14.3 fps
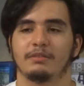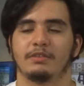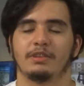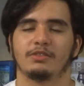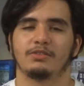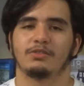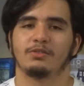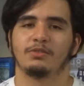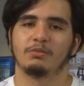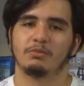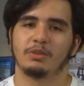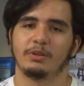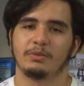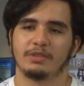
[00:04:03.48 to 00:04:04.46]
of his from
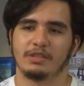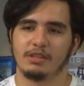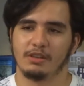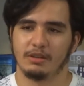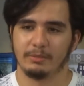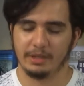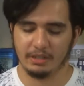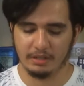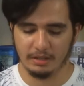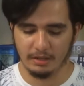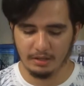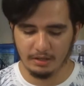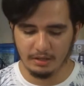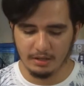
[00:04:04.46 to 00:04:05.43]
when he was in the army.
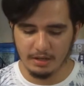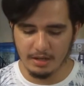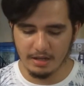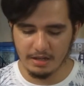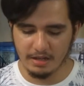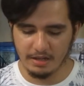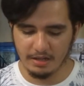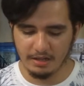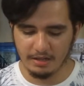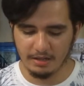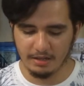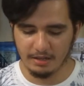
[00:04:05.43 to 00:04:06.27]
Uh,